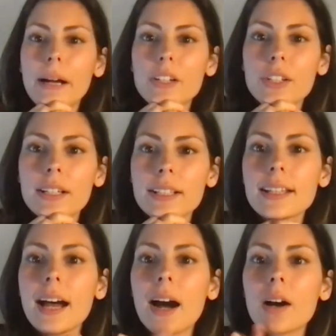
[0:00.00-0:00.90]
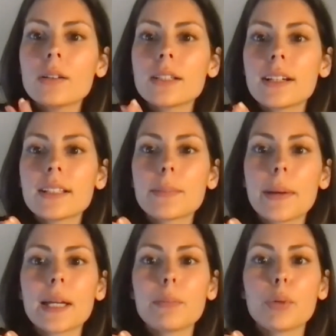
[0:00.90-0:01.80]
Ashna is, how does
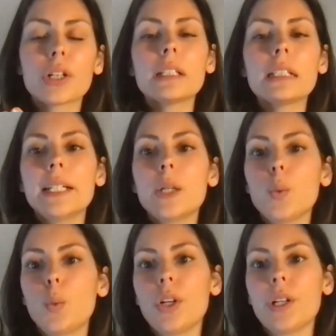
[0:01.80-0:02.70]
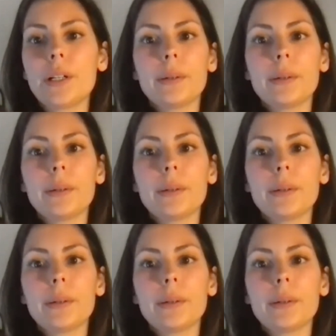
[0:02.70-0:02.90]
pay per click work?